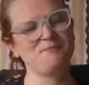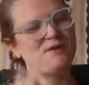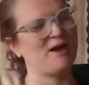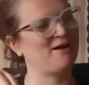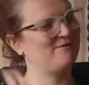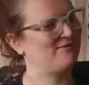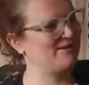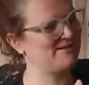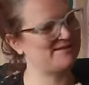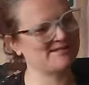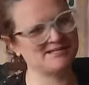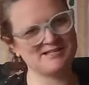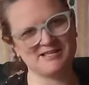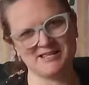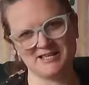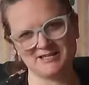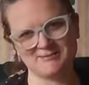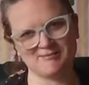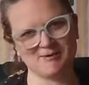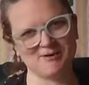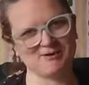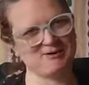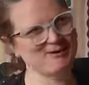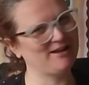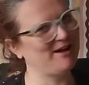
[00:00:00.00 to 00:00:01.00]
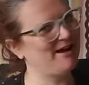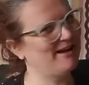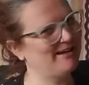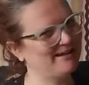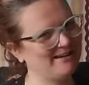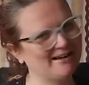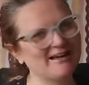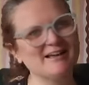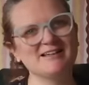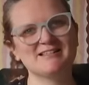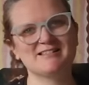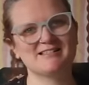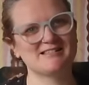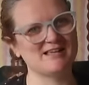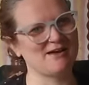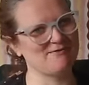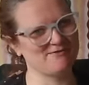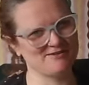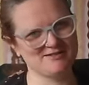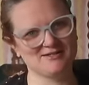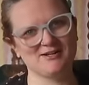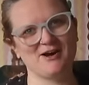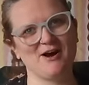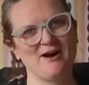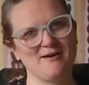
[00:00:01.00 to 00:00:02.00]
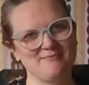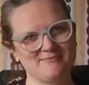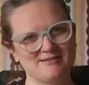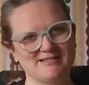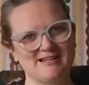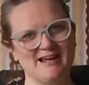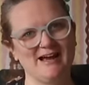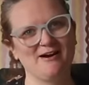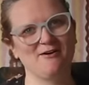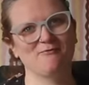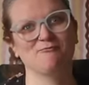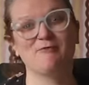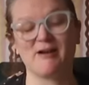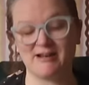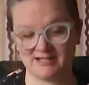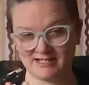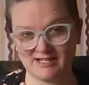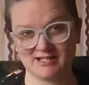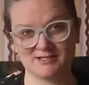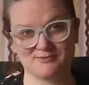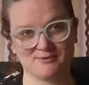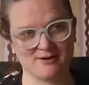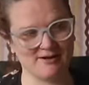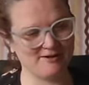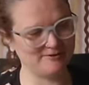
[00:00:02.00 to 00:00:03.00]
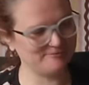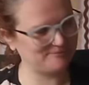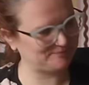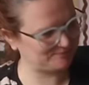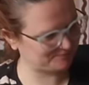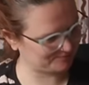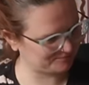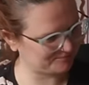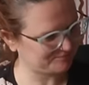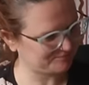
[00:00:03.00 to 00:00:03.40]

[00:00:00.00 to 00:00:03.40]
I've listened to this book like seven times now, read it as well.